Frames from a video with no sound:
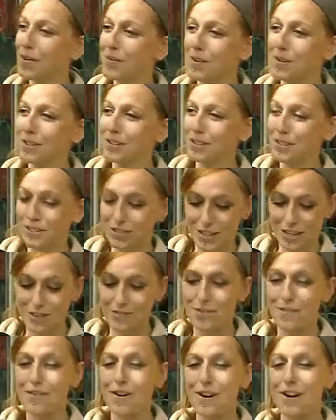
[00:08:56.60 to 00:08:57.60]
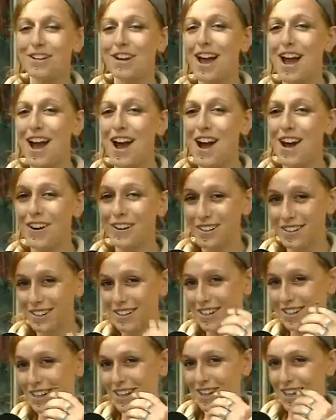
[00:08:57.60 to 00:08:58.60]
I'm almost late for work now,
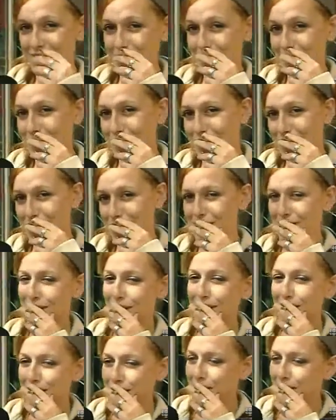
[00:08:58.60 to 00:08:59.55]
and I'm stoned.